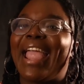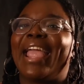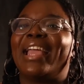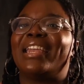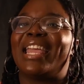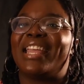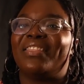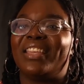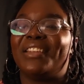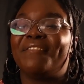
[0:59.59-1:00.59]
and
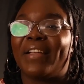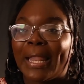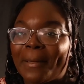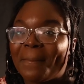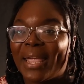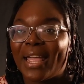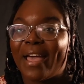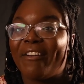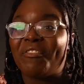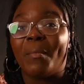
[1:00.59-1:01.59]
in the
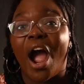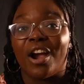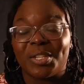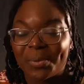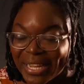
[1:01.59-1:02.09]
development of our